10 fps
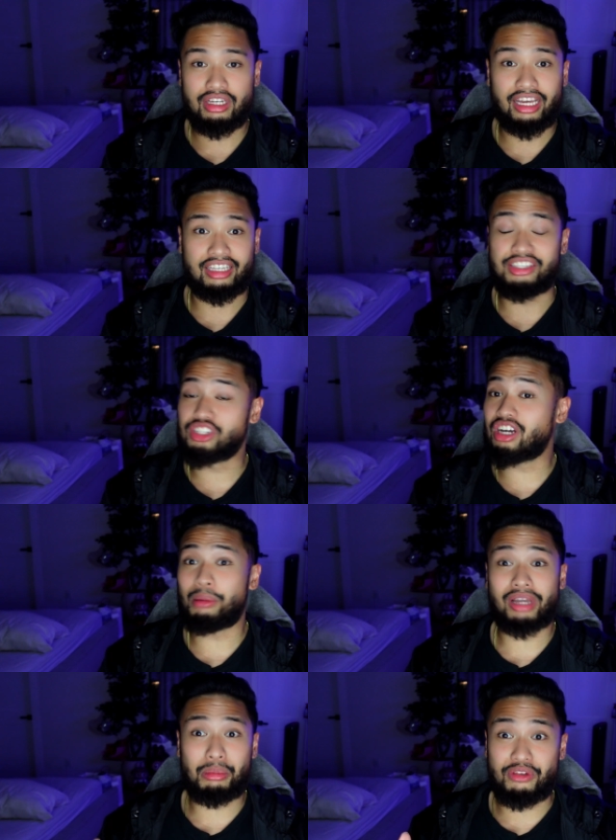Like he's
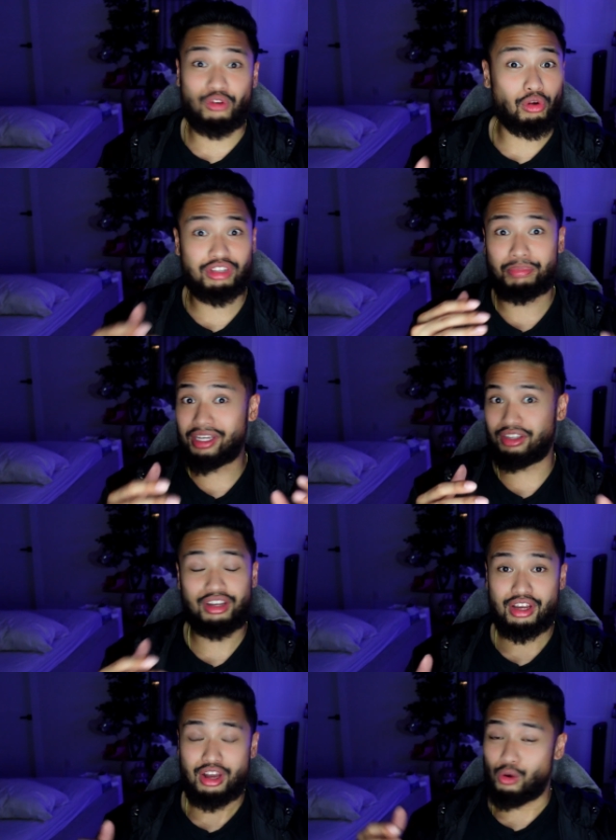coming at me full speed
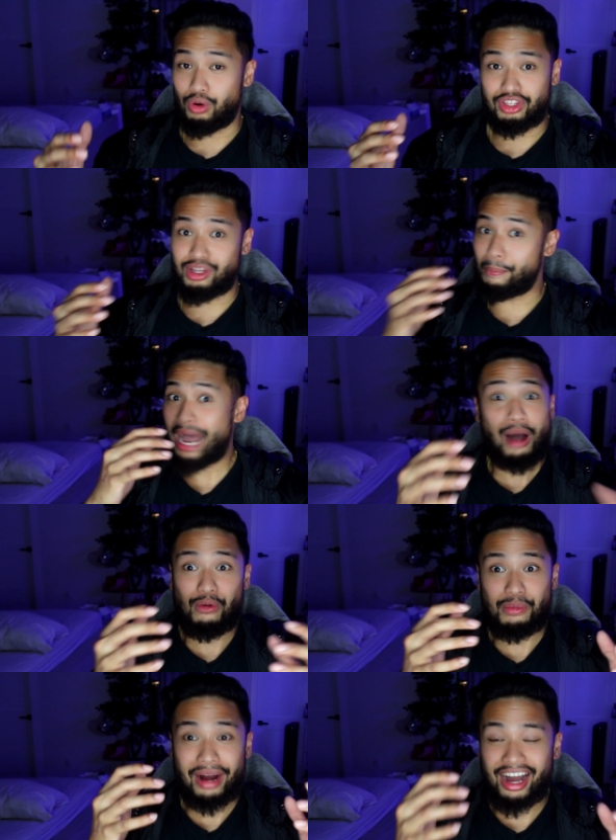with some
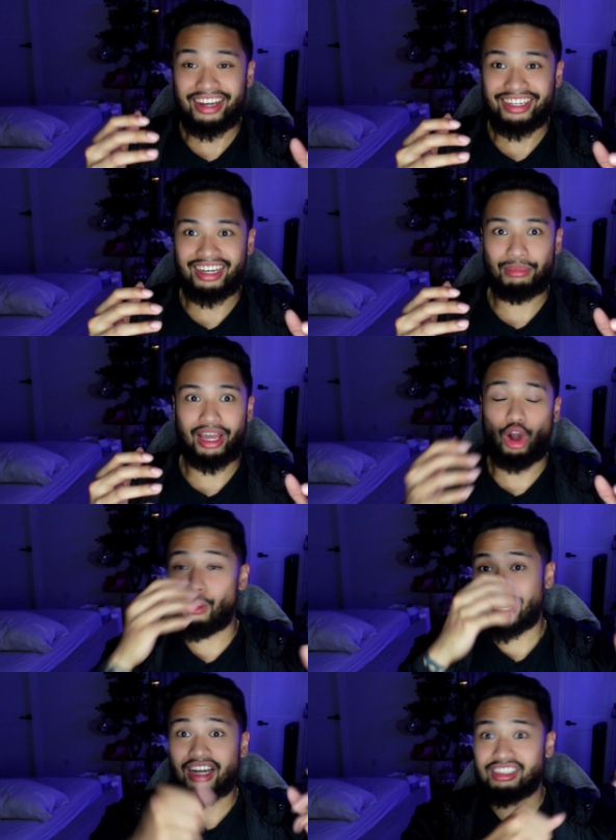power behind it. And I'm like, oh
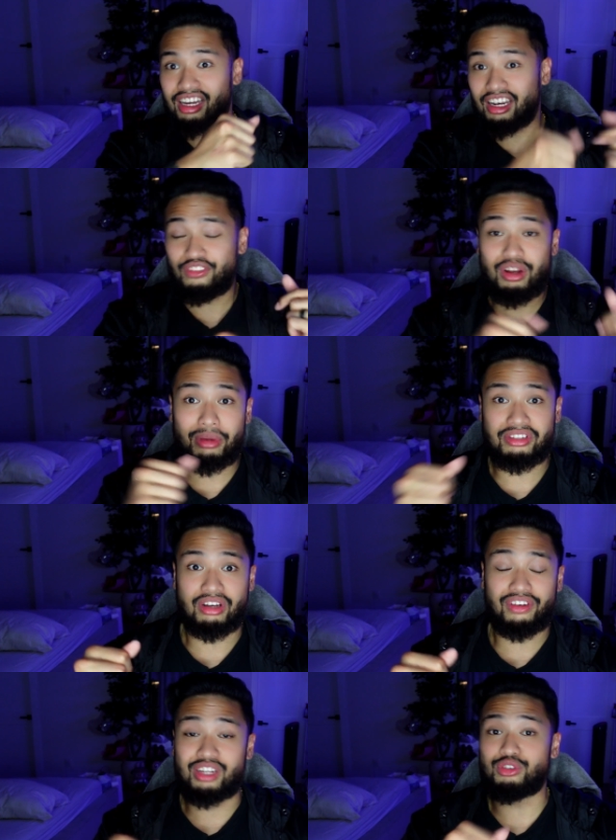my gosh, I gotta defend
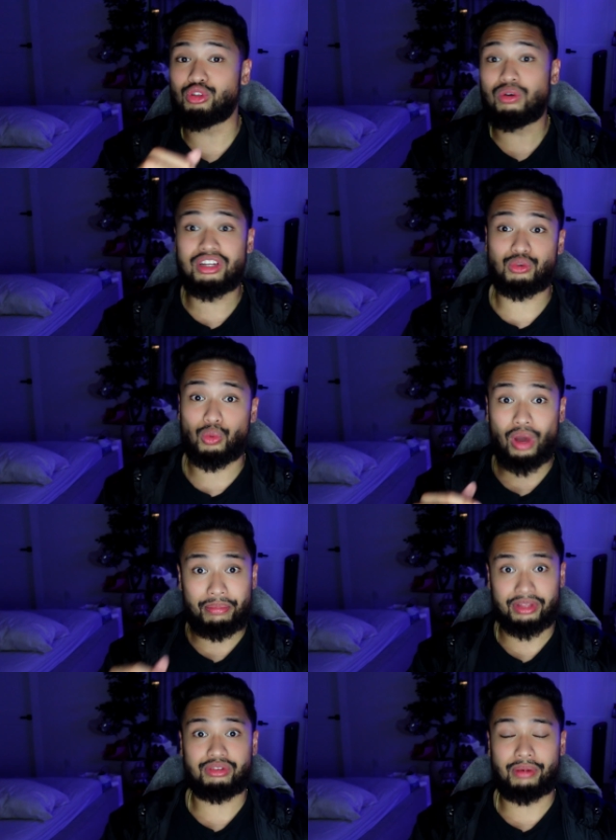myself. And he's doing this with
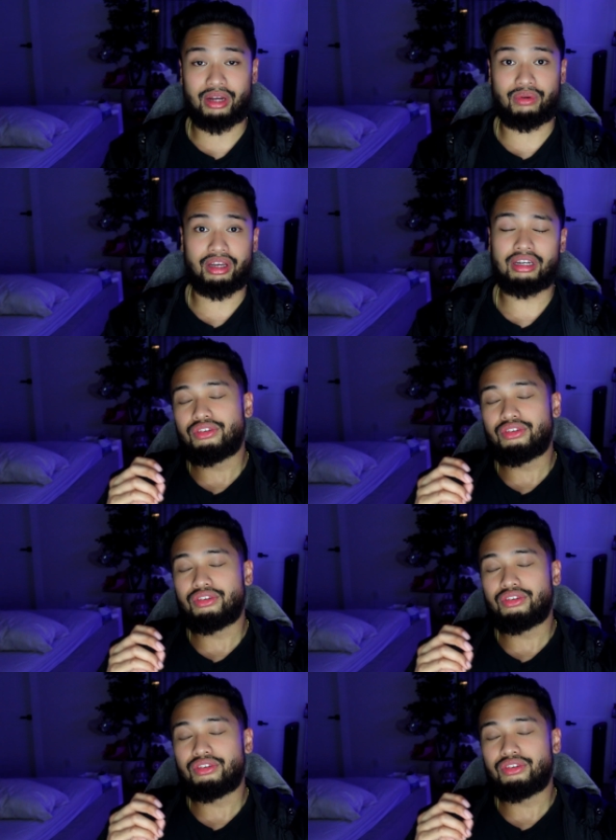weapons, by the way.